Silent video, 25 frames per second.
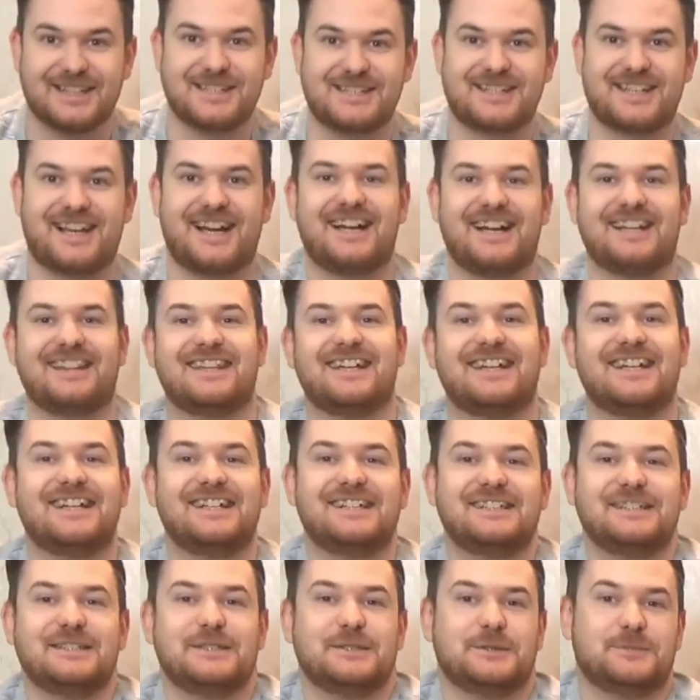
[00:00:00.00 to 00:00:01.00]

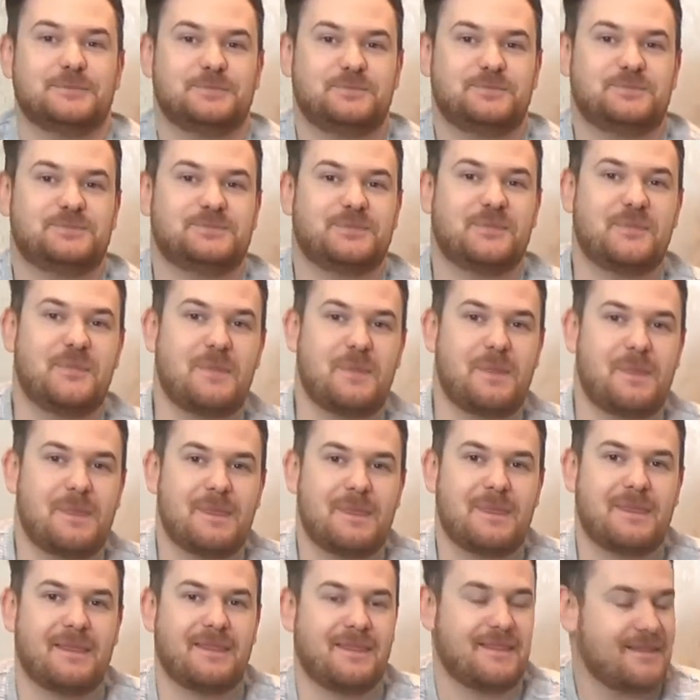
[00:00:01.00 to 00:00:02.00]

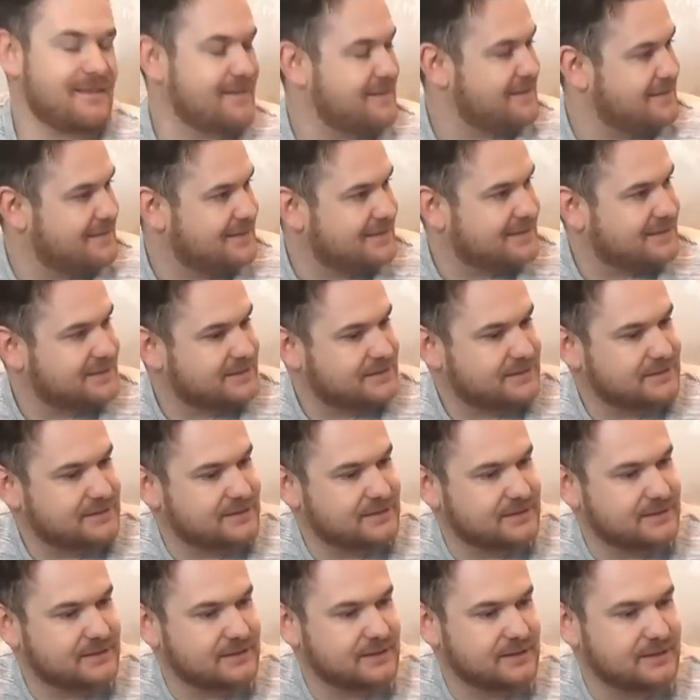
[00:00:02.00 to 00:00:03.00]

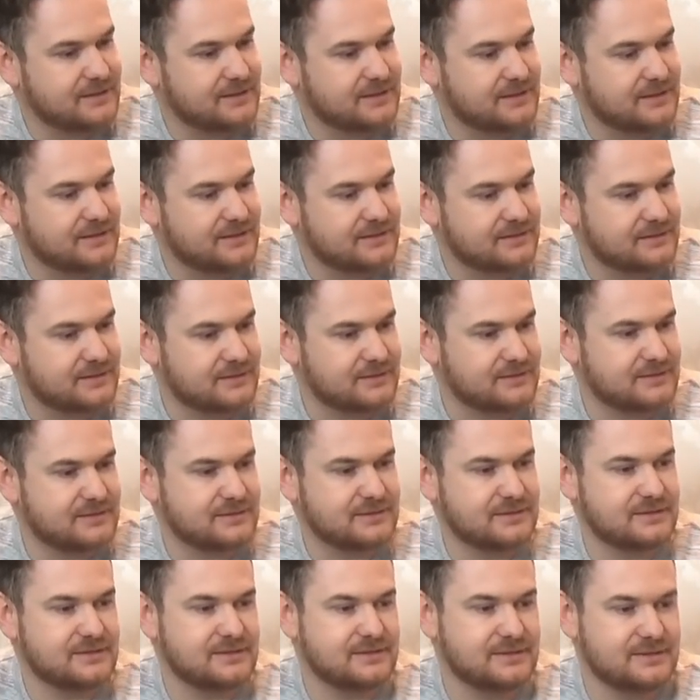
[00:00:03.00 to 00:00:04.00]

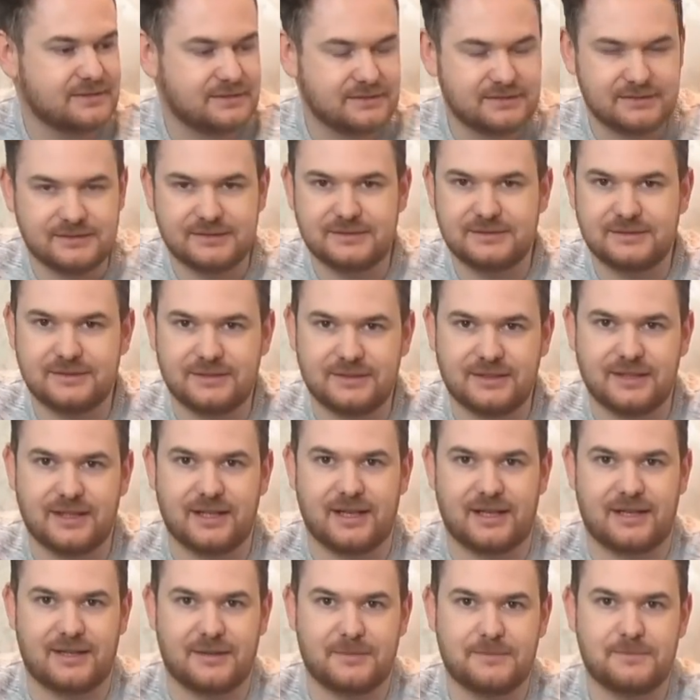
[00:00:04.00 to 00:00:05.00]

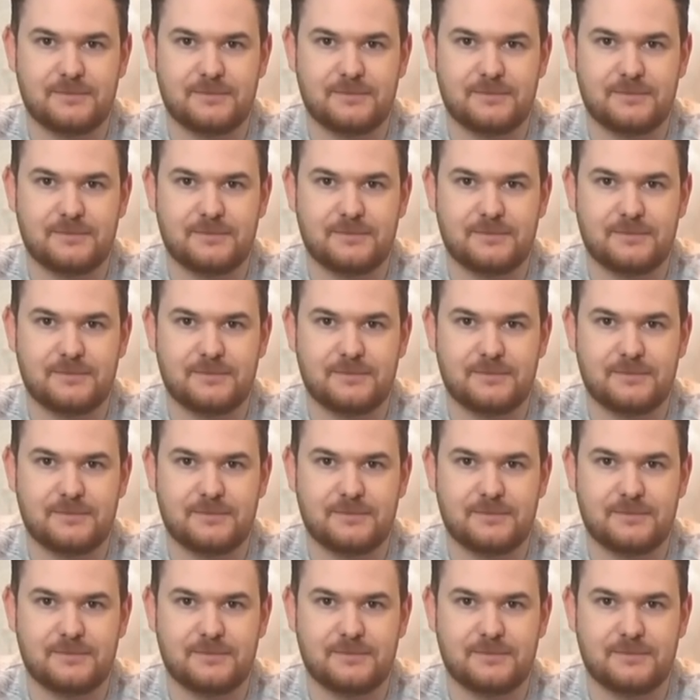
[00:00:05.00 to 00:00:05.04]
(not speaking)